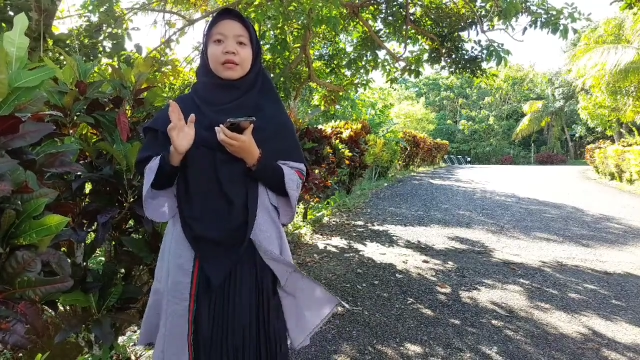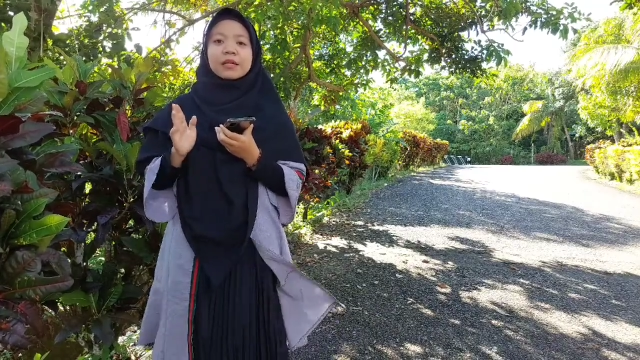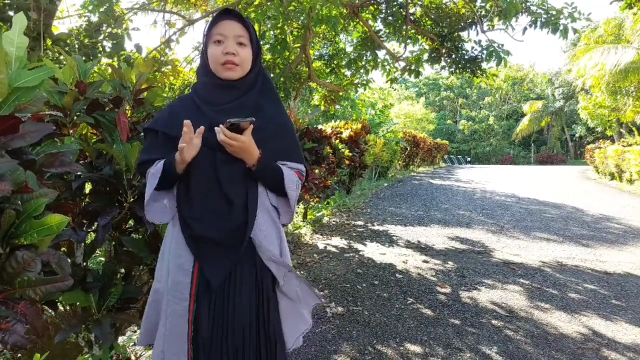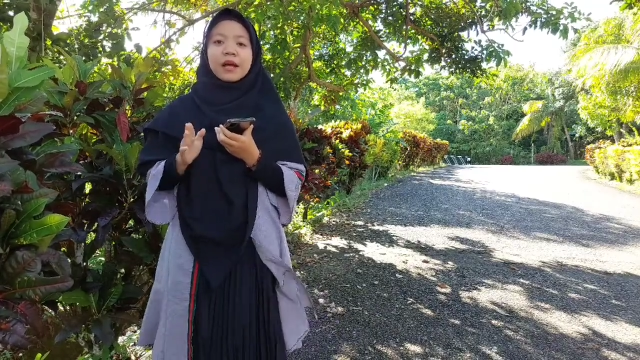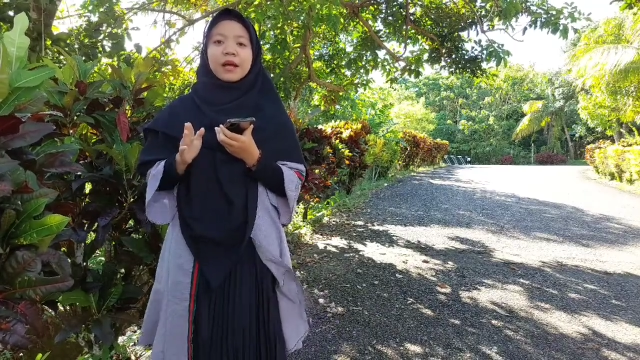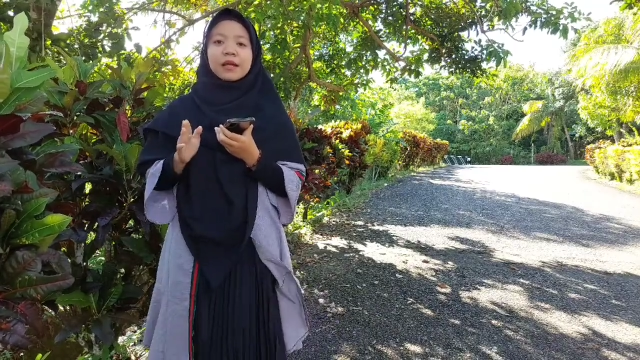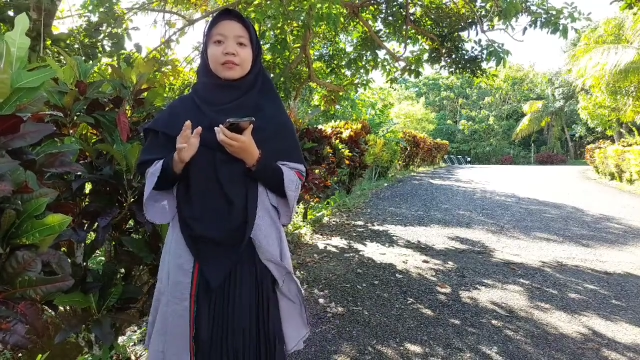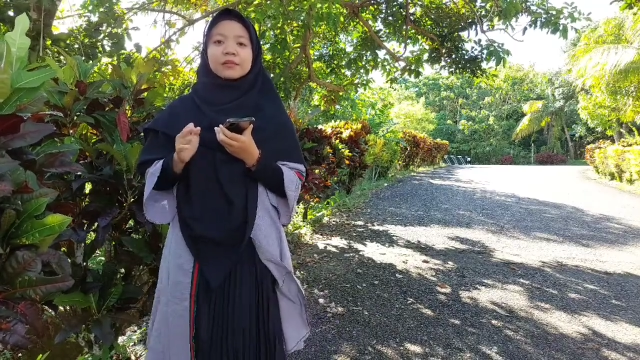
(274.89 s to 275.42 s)

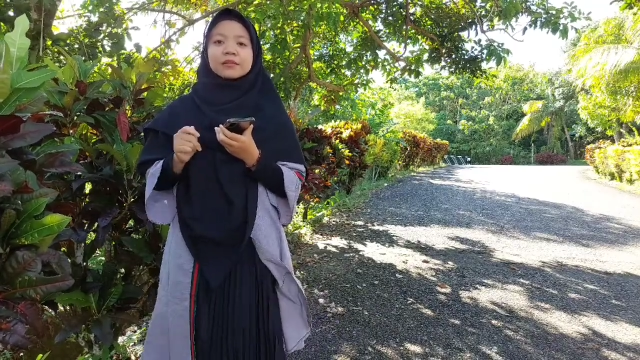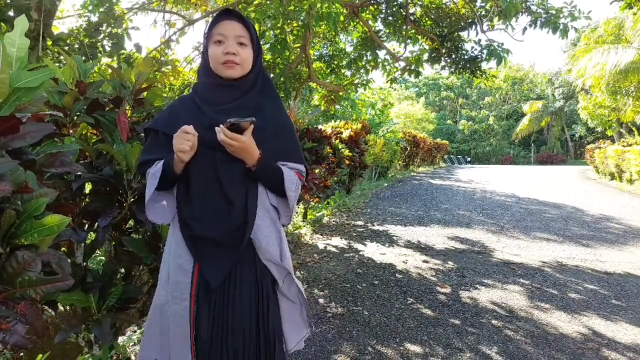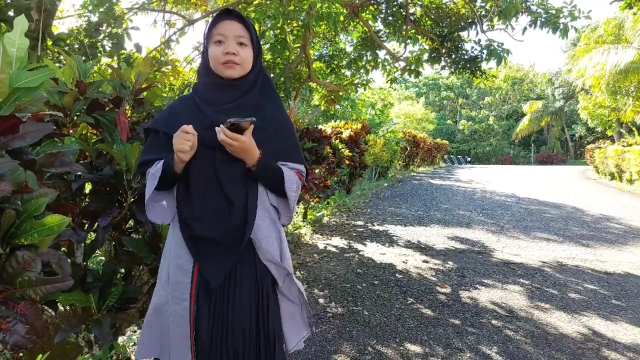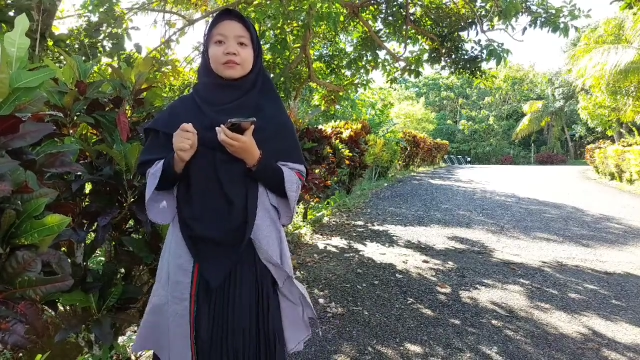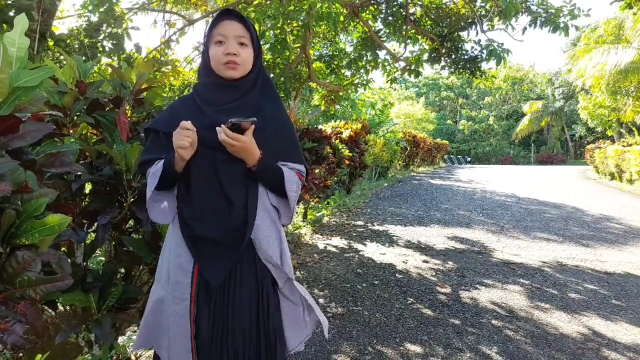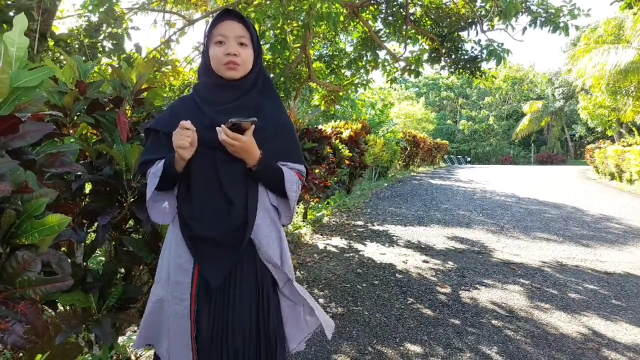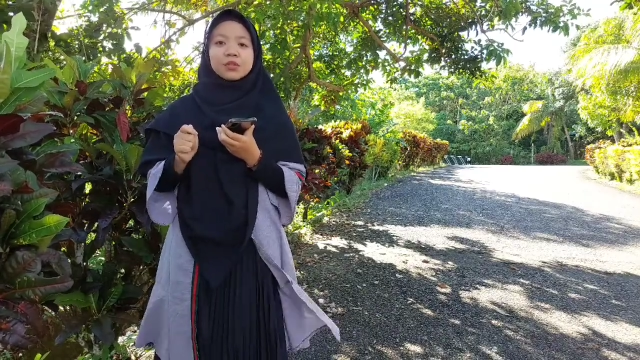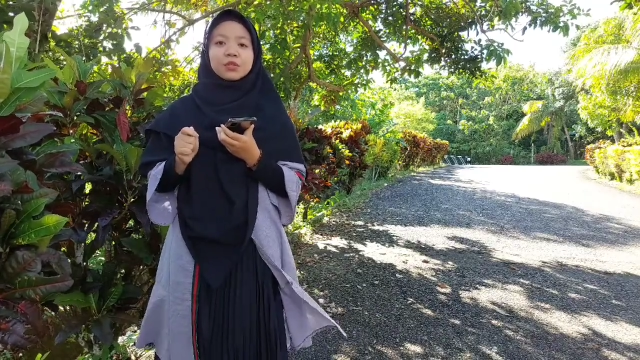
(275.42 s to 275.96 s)
tend
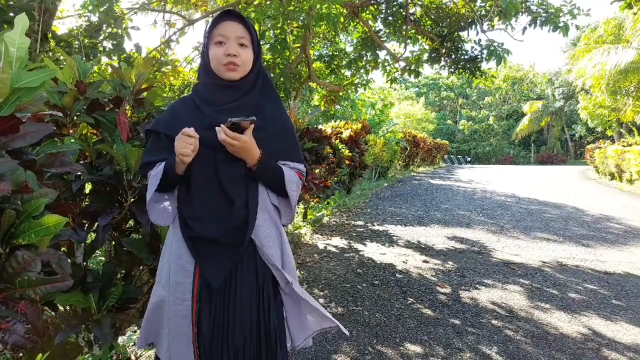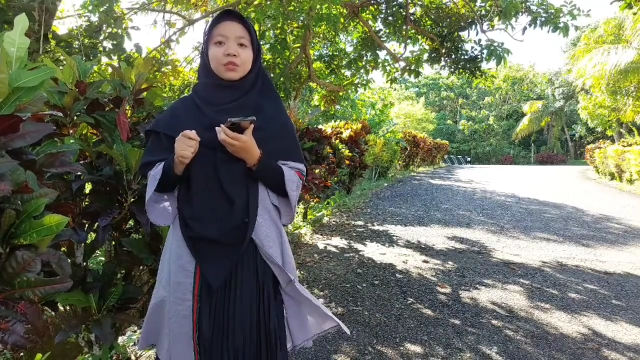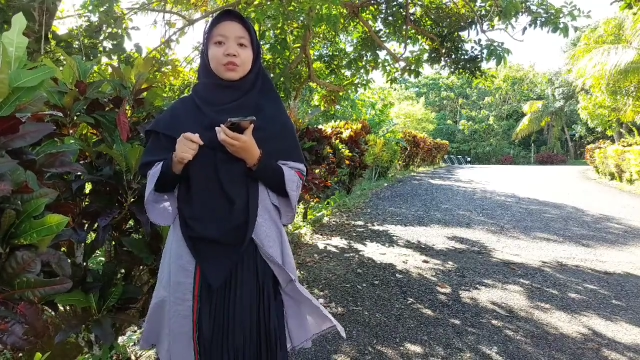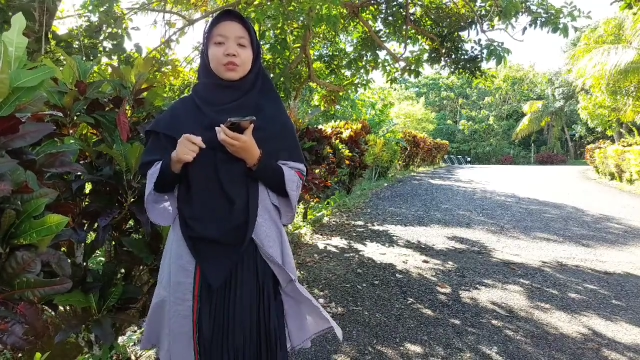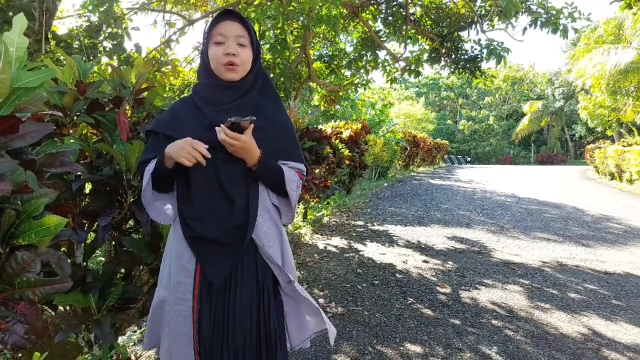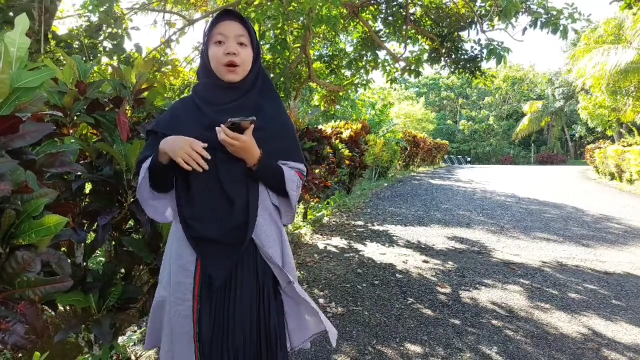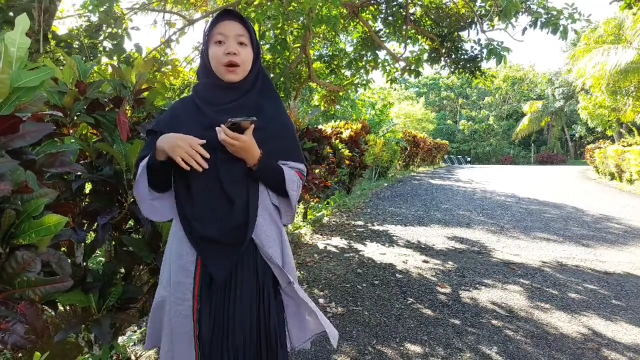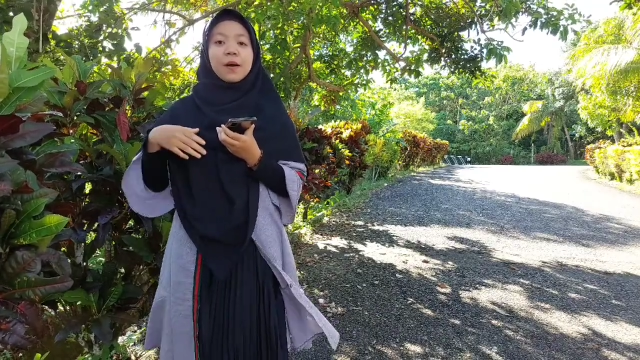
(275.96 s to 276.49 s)

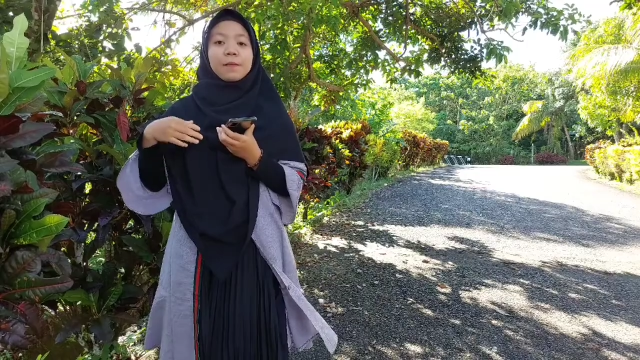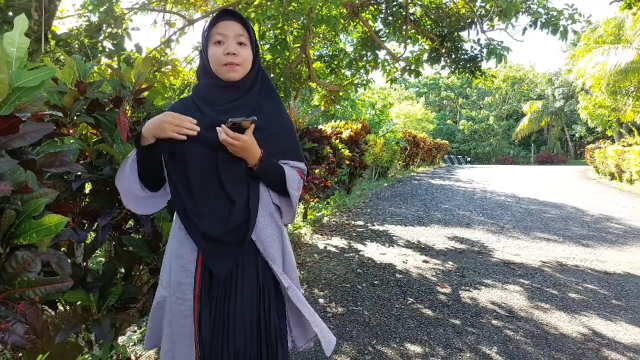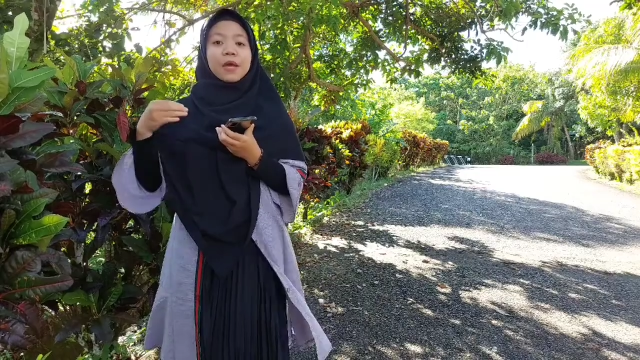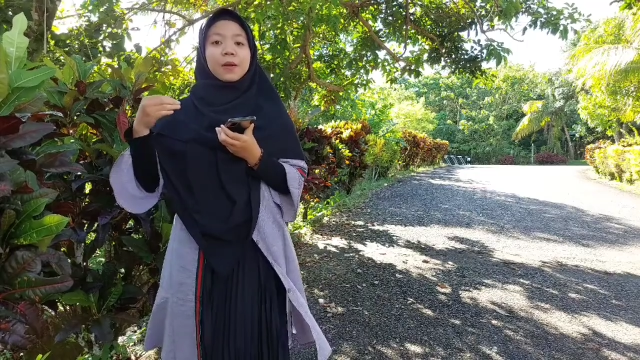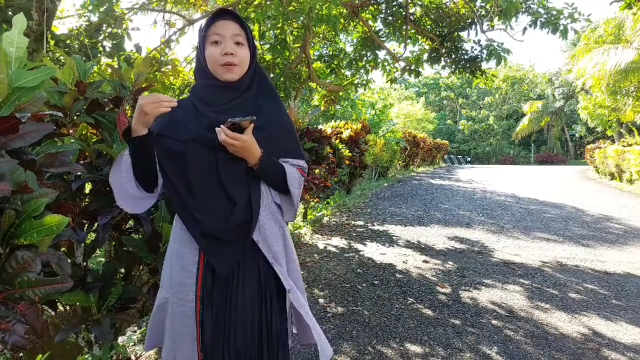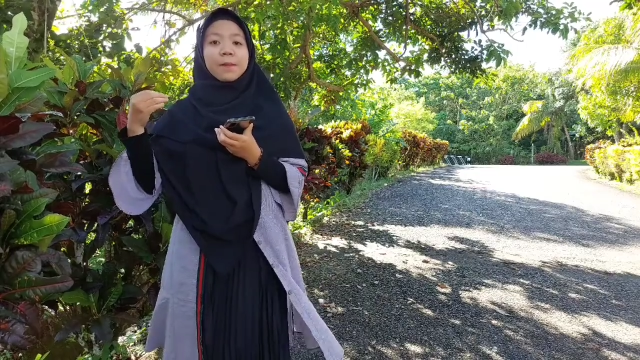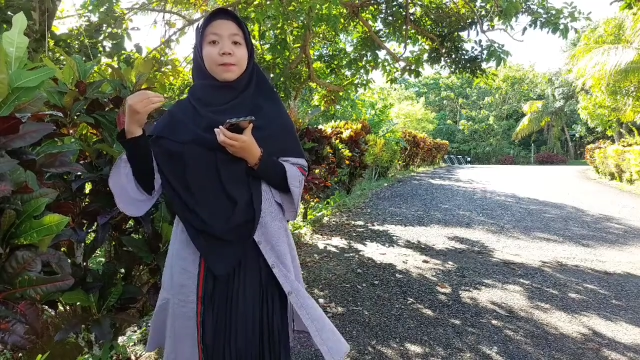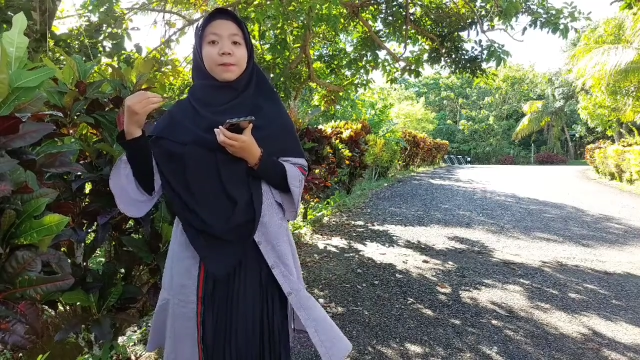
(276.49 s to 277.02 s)
to
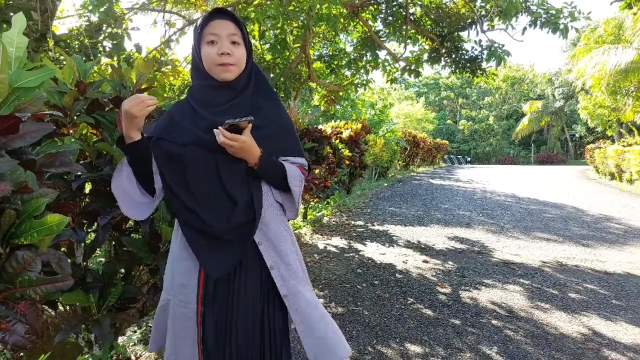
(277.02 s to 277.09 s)
be